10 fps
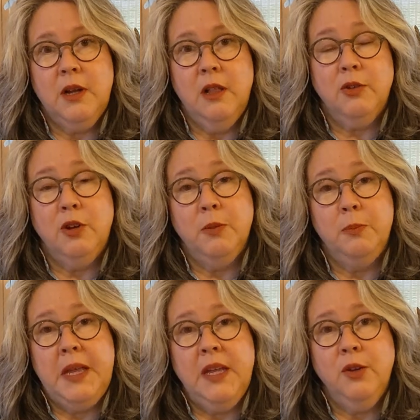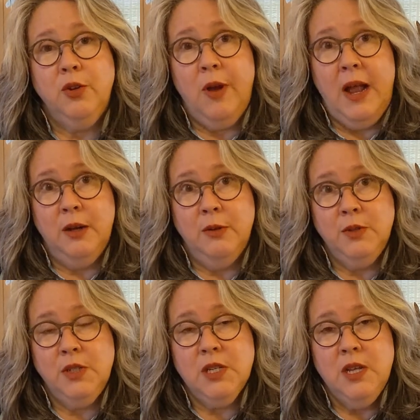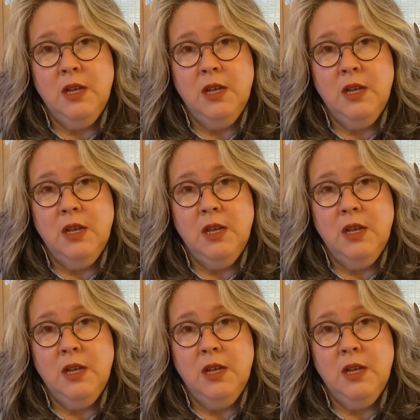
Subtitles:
color called Pink Ground.